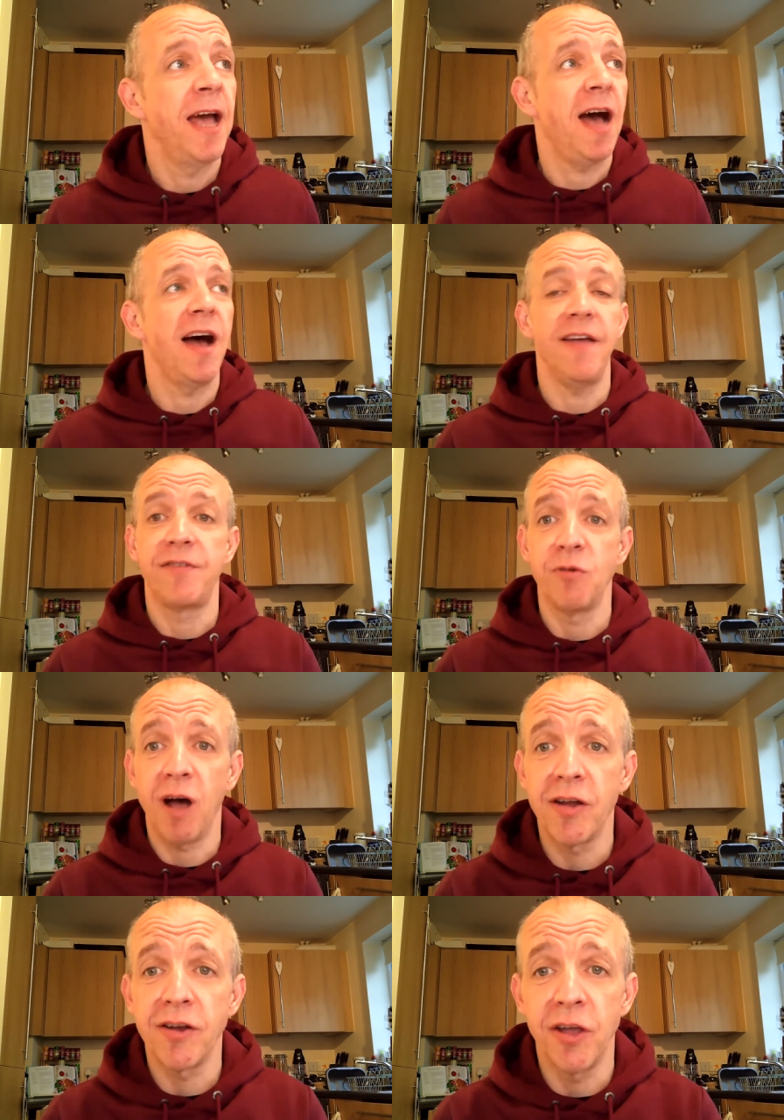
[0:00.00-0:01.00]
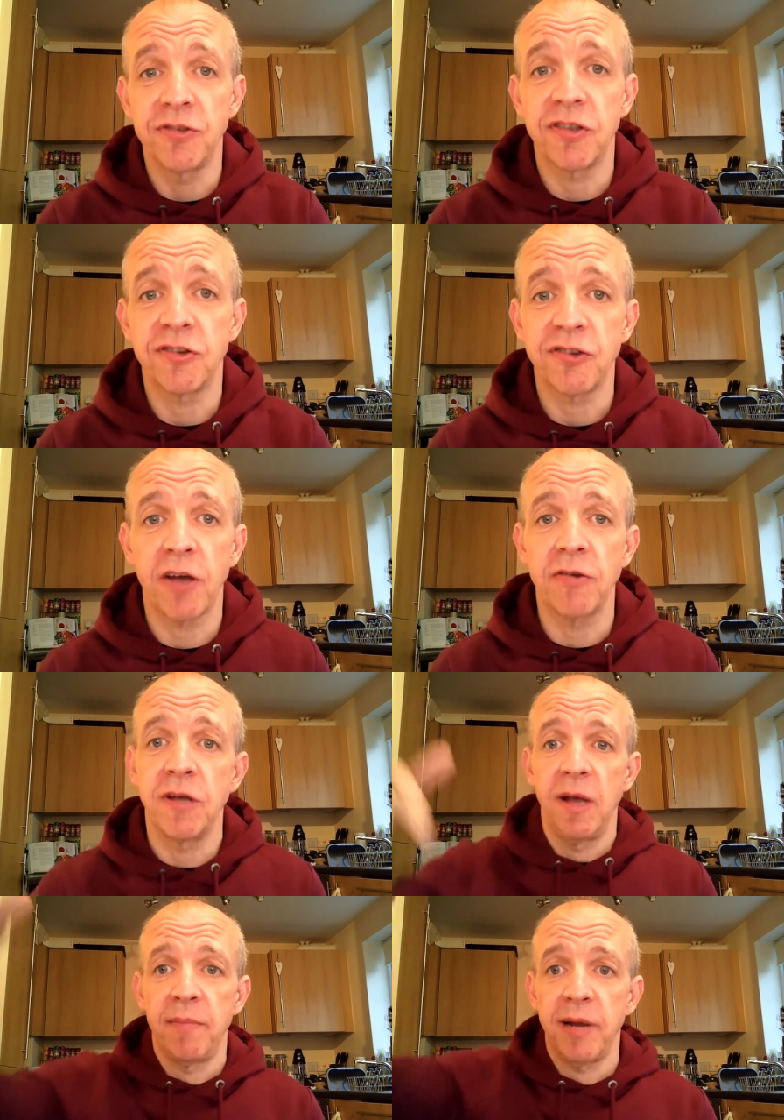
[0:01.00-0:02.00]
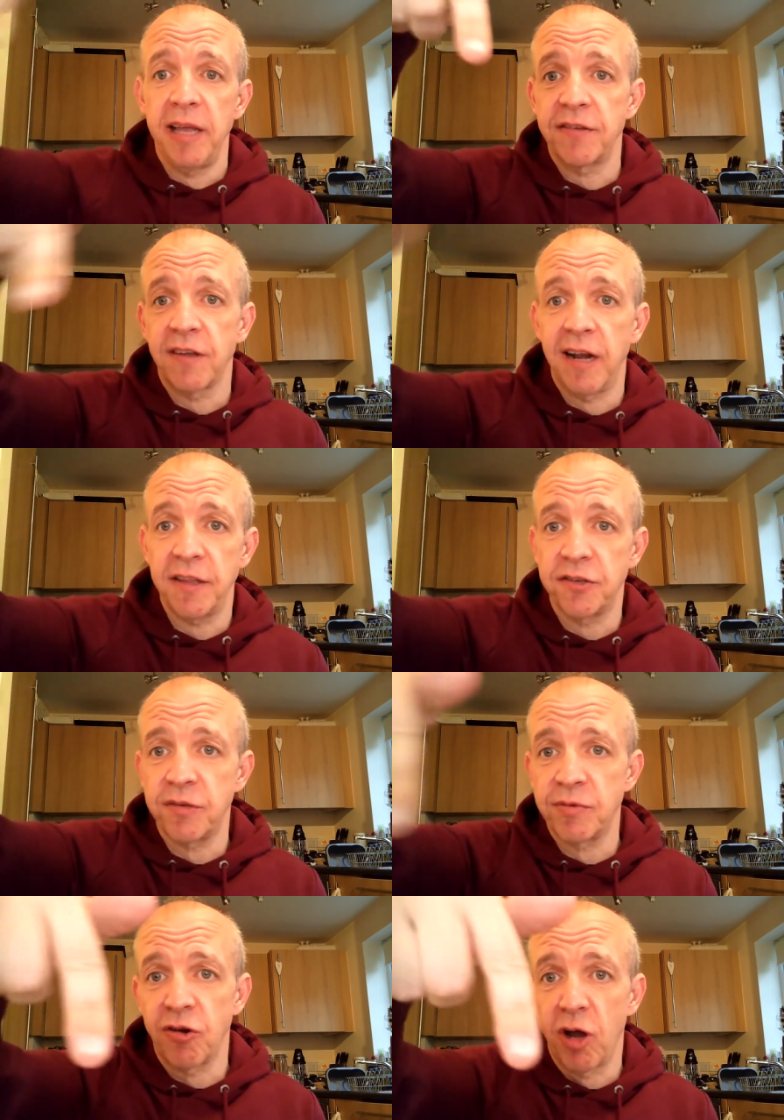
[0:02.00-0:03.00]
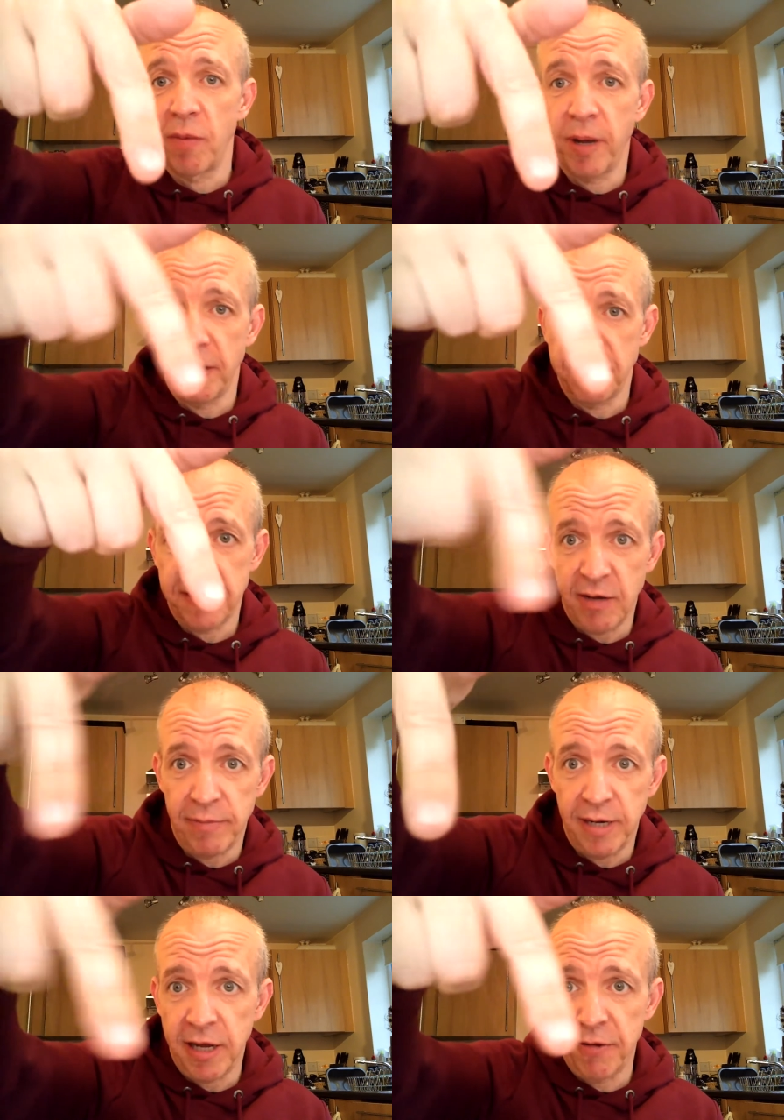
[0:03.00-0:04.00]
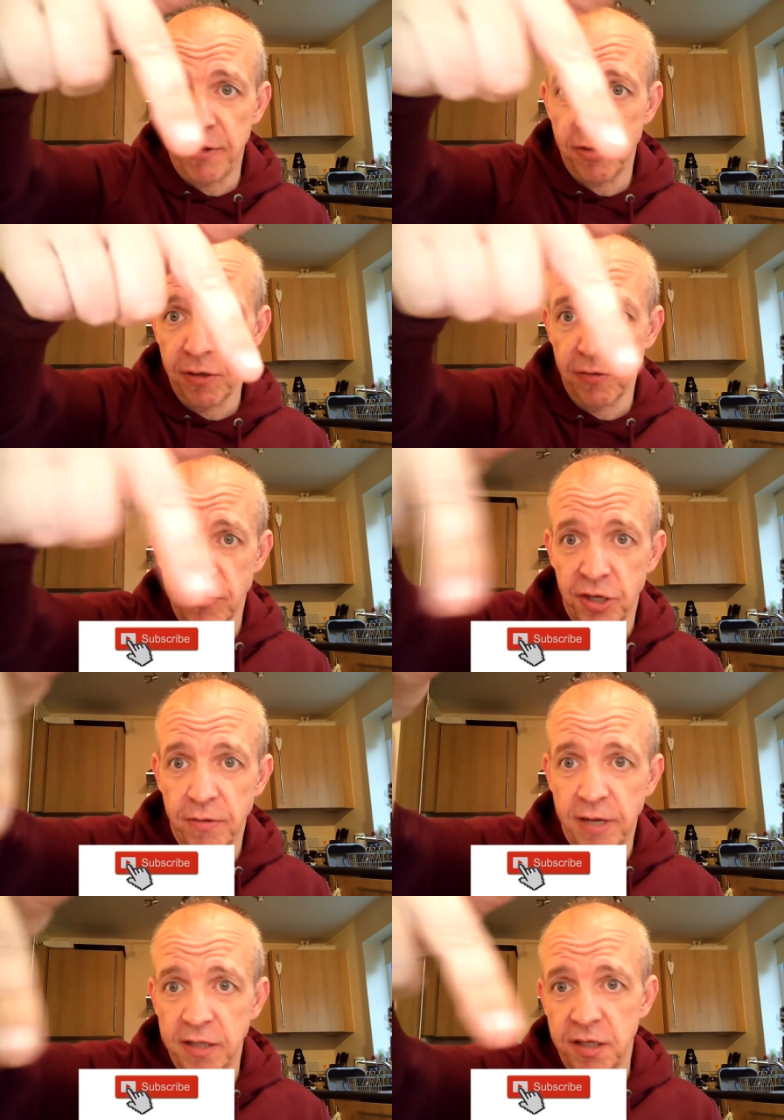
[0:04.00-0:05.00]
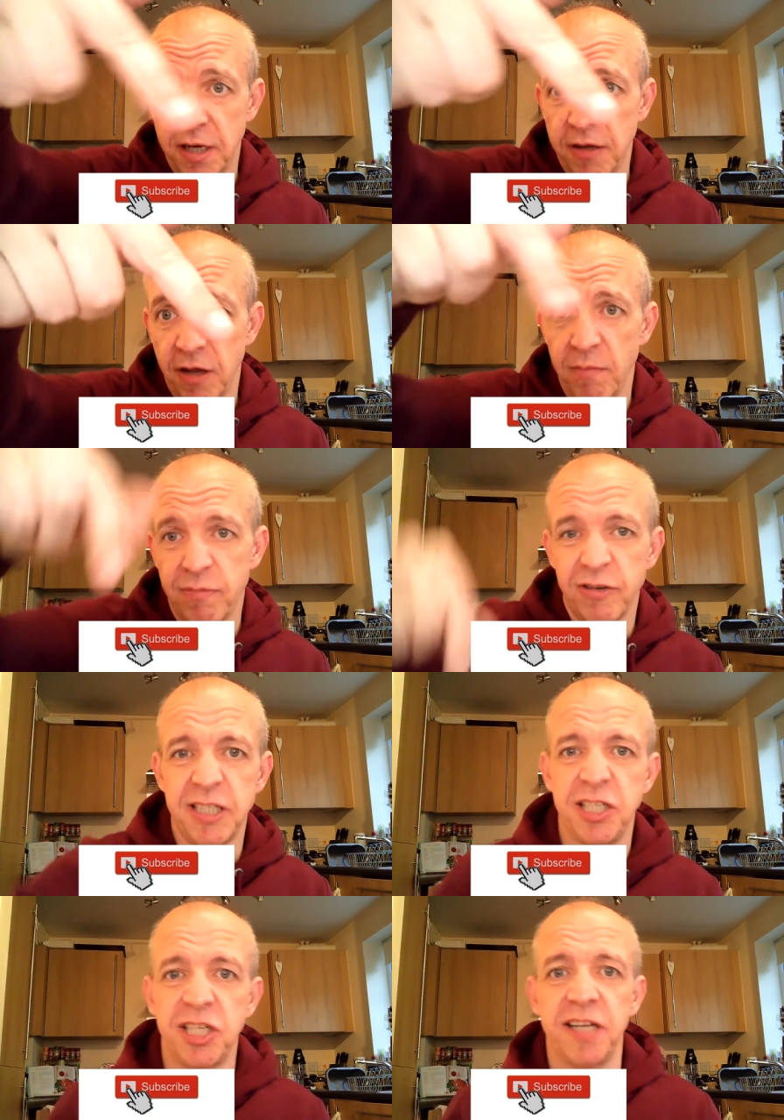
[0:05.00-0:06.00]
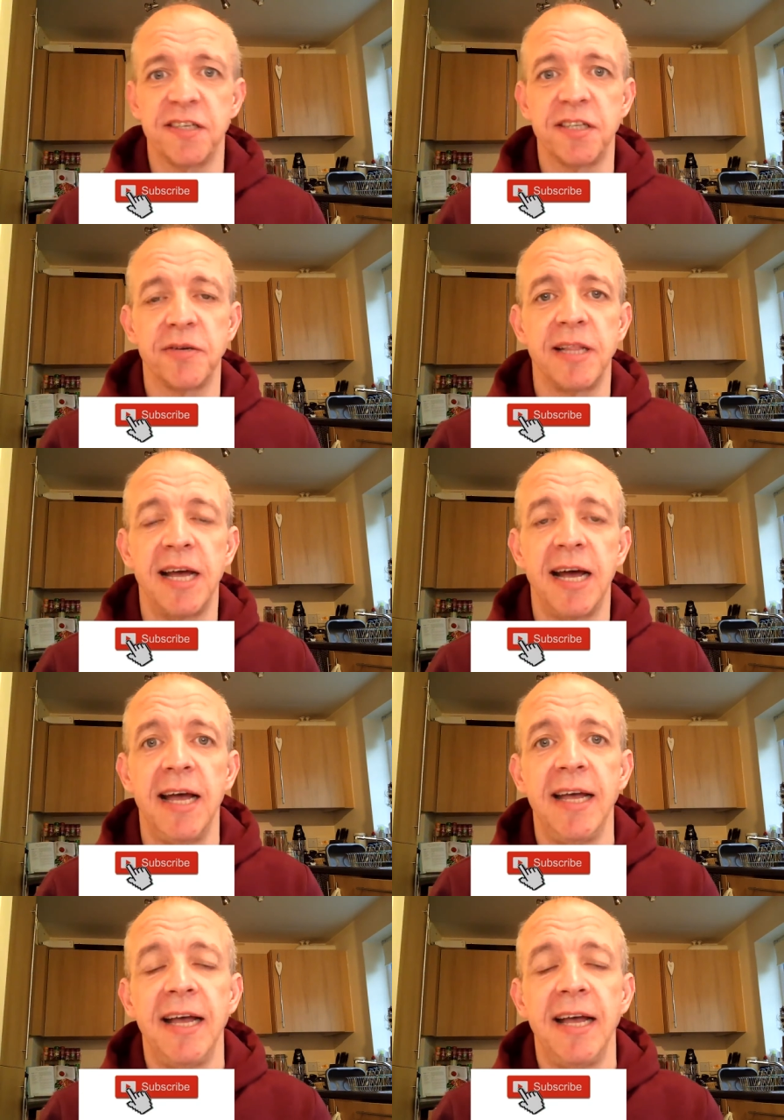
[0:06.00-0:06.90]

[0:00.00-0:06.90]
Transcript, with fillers: Uh, if you are new to the show, please click the subscribe button down below. You'll also get to know that I'm pretty shit at doing that.